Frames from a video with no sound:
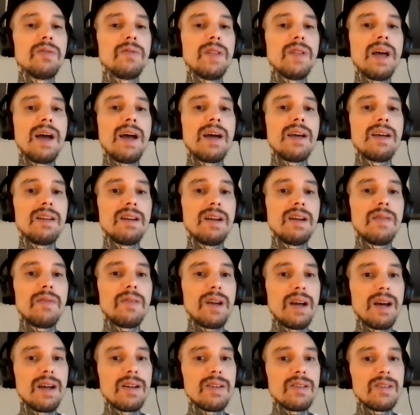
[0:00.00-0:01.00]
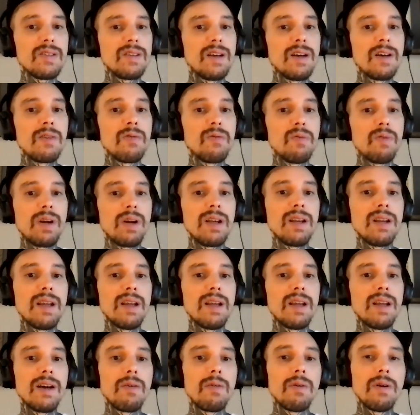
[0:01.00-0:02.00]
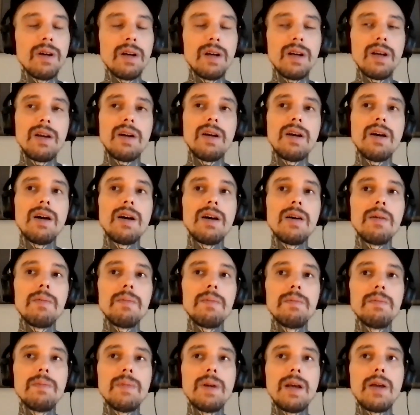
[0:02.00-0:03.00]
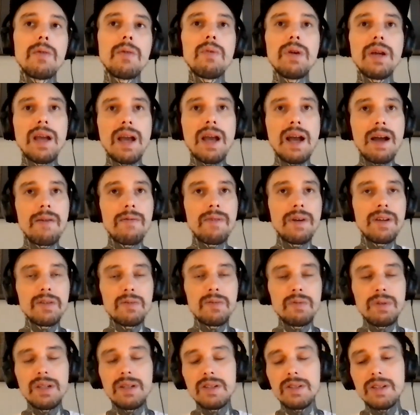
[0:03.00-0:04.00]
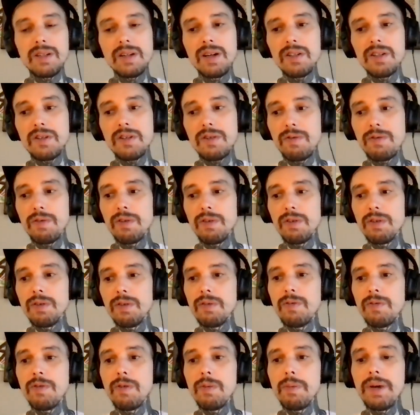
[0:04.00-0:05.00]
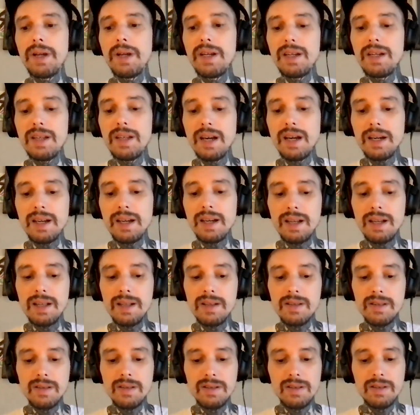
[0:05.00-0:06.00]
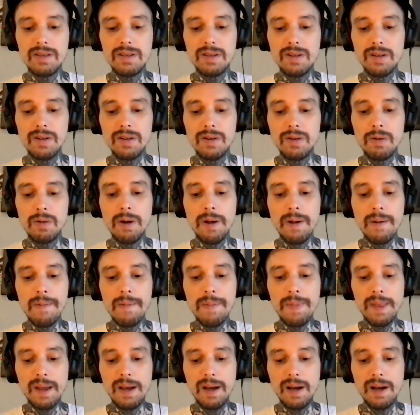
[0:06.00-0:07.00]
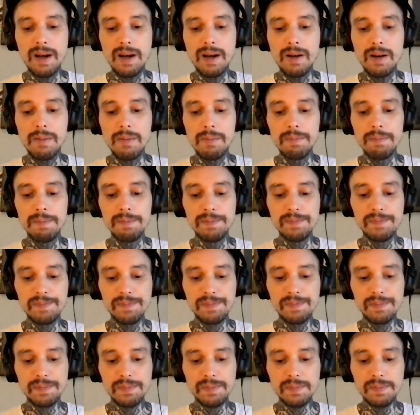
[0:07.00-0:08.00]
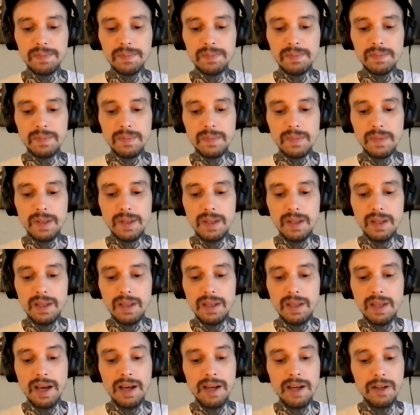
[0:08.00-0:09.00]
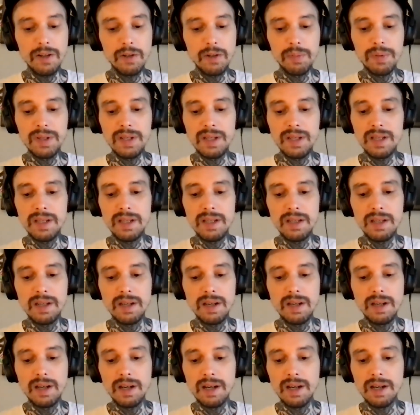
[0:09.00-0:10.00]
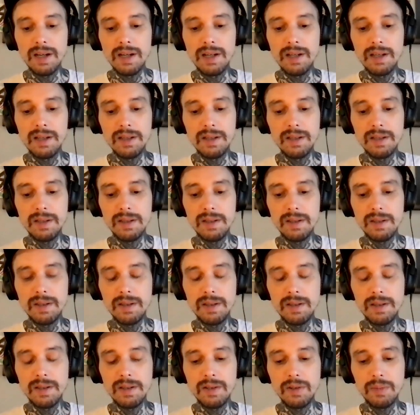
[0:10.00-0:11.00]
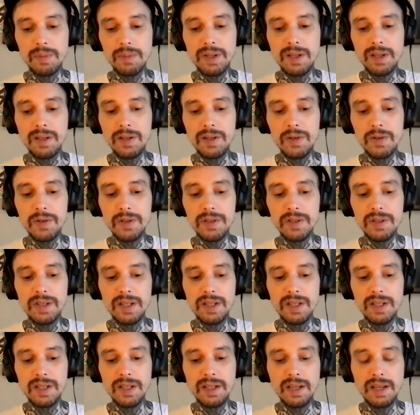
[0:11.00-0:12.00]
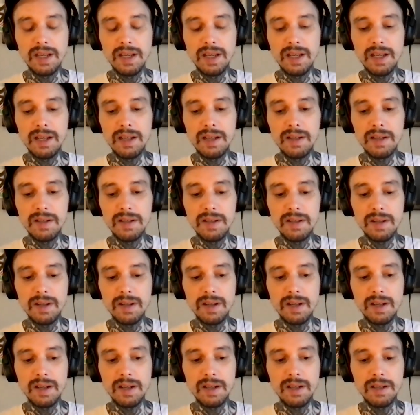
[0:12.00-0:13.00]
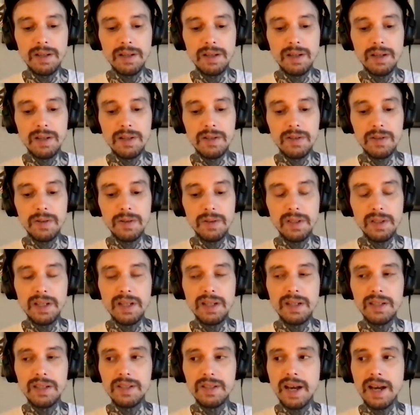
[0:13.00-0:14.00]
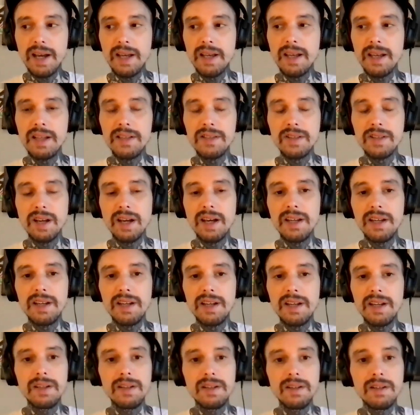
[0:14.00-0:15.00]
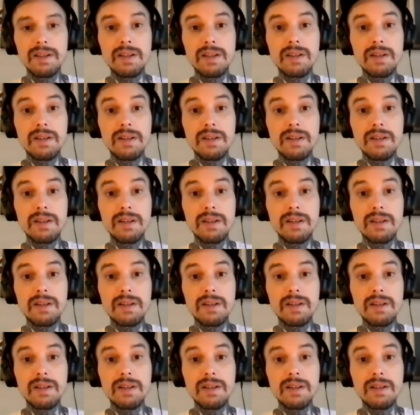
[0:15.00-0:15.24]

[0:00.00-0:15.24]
of that in Afghanistan right now, um, and we have, as we discussed, for for many decades. So, um, yeah, it'll be uh, it'll be interesting and uh, certainly and anxiety. I, um, found